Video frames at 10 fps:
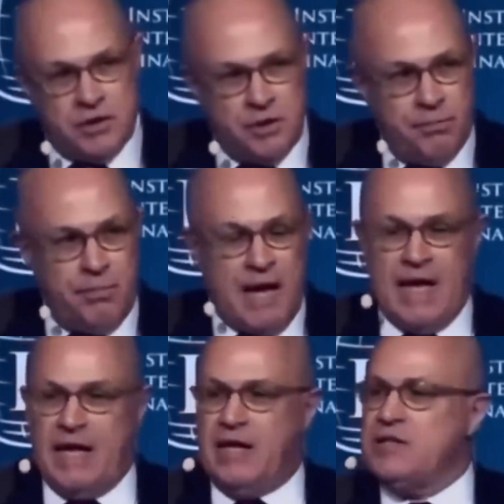to lay the
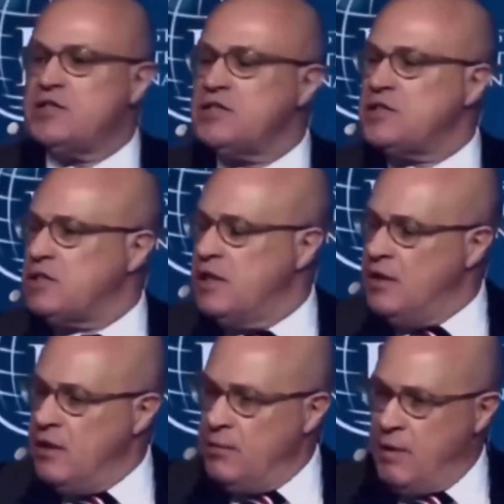foundation for the new
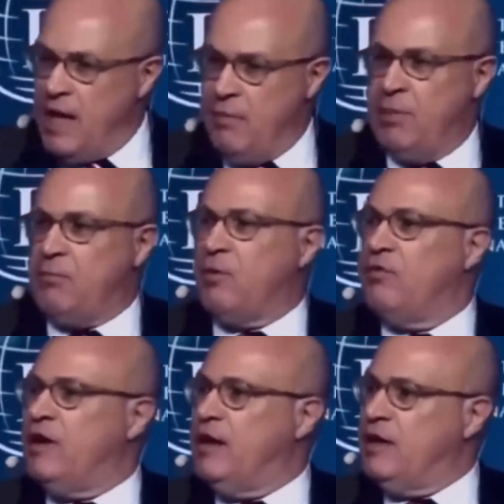paradigm that is
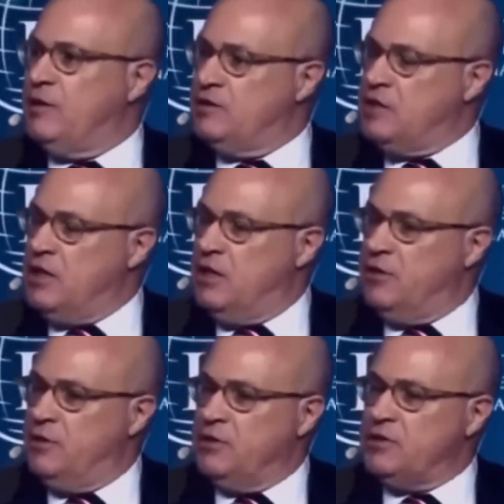going to be
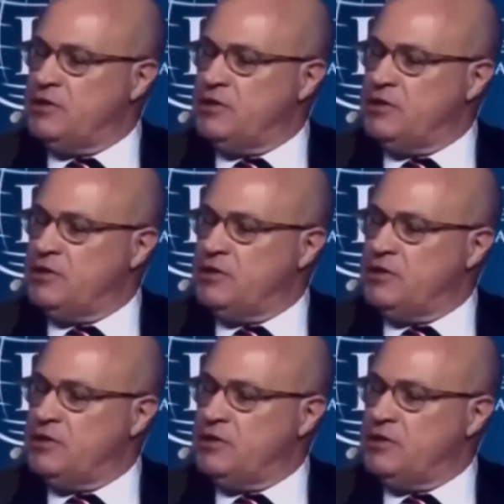implemented.